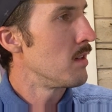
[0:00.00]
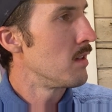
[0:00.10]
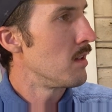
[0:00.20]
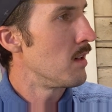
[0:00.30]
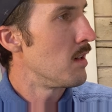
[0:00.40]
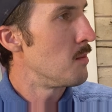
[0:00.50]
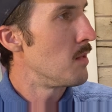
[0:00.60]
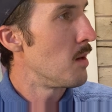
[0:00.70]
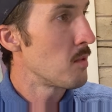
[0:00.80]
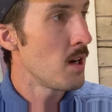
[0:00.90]
Um,
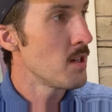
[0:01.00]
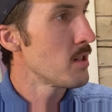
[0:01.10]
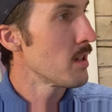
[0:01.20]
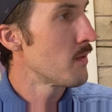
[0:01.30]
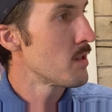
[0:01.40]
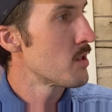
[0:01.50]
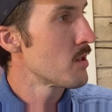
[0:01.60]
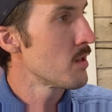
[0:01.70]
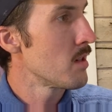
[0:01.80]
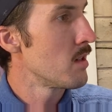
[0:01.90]
a project for
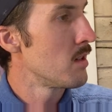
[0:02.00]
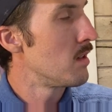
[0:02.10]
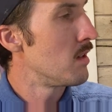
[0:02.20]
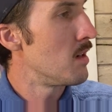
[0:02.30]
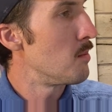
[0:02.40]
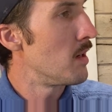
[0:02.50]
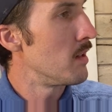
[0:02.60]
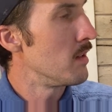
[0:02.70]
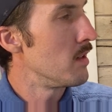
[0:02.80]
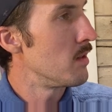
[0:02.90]
sure, um,
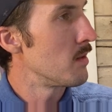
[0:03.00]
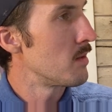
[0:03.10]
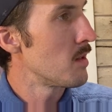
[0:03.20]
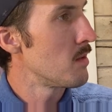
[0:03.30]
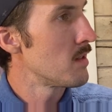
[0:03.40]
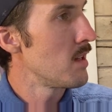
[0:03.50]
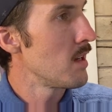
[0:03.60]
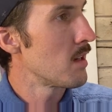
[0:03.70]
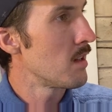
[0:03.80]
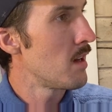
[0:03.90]
but you know, someone's
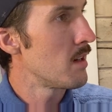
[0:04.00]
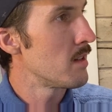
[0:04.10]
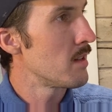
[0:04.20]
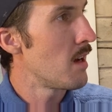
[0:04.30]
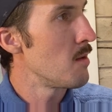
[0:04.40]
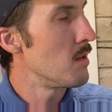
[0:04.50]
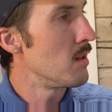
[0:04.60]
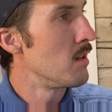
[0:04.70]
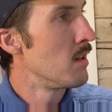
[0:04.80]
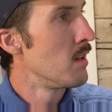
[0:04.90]
taken a lot of time
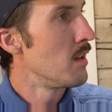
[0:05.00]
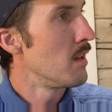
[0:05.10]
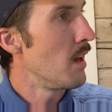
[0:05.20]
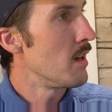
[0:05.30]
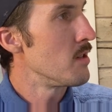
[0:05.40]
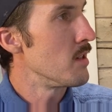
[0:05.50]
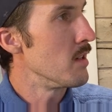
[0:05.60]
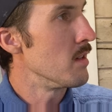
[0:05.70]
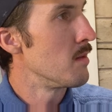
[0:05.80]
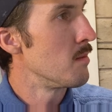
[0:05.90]
and
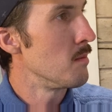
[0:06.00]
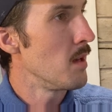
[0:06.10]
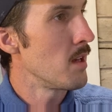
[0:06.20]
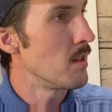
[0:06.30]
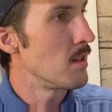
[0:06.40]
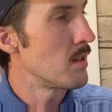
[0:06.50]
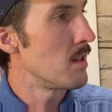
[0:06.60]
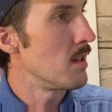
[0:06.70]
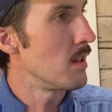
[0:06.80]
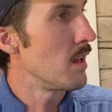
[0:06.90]
energy making this
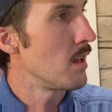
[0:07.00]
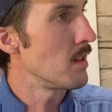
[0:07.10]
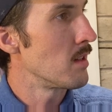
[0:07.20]
thing, getting it to